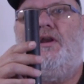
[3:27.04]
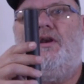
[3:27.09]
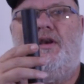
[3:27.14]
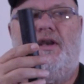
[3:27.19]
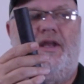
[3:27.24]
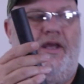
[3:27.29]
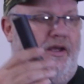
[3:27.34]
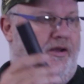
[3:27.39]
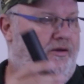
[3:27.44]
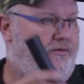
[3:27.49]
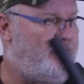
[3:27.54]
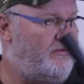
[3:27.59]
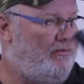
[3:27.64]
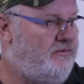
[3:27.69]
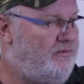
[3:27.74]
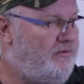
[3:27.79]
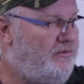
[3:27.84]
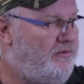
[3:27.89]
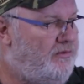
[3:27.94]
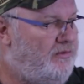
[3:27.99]
Now
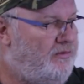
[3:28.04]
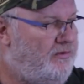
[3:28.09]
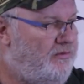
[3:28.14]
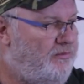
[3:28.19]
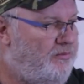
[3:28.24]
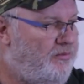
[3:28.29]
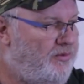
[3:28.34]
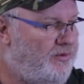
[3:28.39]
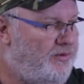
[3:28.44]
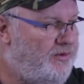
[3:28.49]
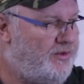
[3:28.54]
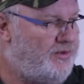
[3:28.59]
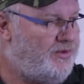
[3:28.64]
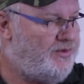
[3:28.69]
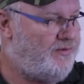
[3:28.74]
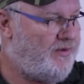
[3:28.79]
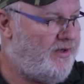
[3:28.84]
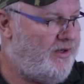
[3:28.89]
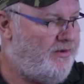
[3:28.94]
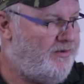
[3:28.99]
put the
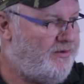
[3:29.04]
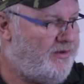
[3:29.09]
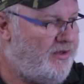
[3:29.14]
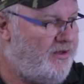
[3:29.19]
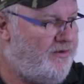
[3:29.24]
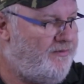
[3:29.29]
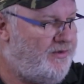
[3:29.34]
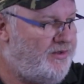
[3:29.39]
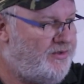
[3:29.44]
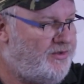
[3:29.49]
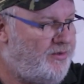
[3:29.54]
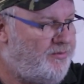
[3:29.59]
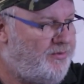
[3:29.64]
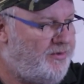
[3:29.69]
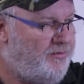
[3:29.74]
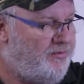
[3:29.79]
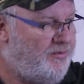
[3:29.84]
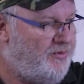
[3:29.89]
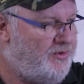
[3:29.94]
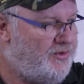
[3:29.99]
shroud over the top
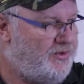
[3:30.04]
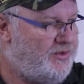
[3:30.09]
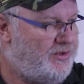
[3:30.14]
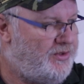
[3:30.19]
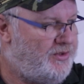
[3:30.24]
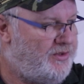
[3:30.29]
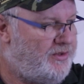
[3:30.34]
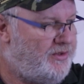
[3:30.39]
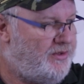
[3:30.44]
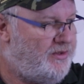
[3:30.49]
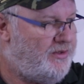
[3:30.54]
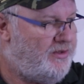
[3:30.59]
of the bush.